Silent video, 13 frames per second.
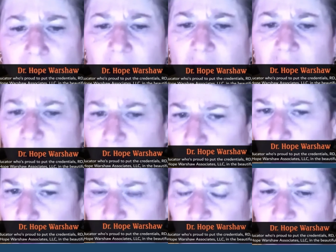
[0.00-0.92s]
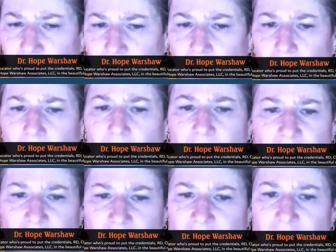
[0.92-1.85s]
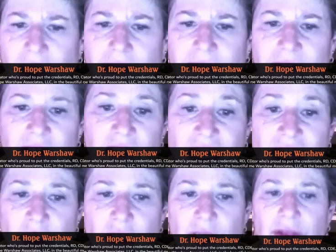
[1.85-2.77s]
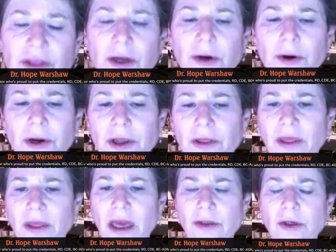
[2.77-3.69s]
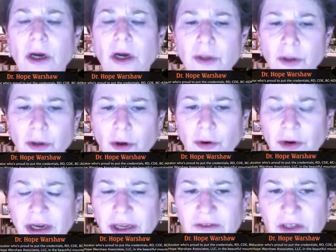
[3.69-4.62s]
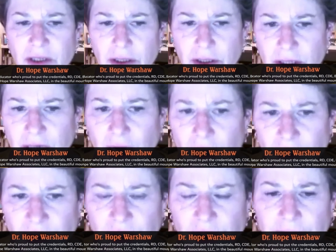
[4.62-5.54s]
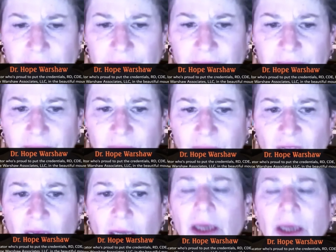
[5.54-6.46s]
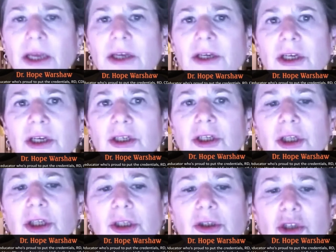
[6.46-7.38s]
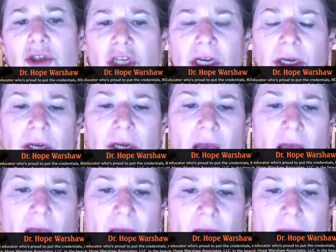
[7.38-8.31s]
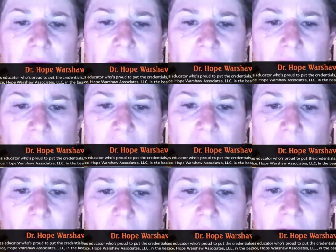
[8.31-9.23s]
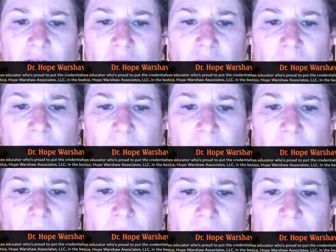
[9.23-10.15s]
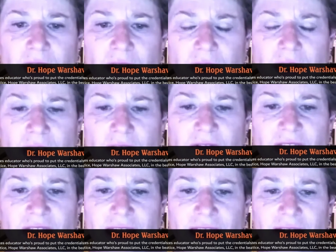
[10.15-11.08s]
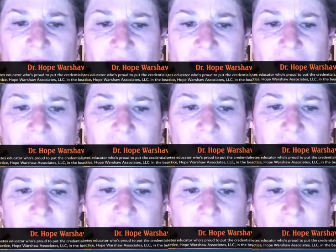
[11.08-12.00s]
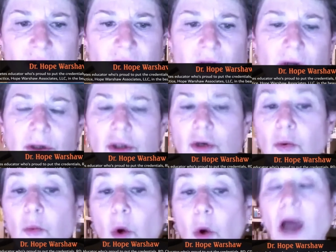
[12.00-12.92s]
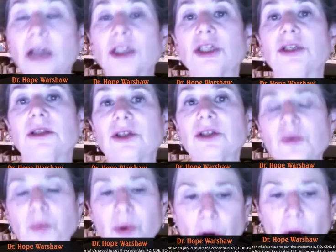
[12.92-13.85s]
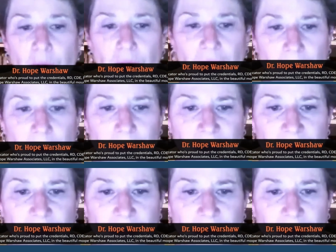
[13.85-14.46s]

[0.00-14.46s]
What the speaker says: spoke to me, just like the tension theory that Dr. Greaves discussed. In conclusion, I would encourage people, if they have access, to watch this program.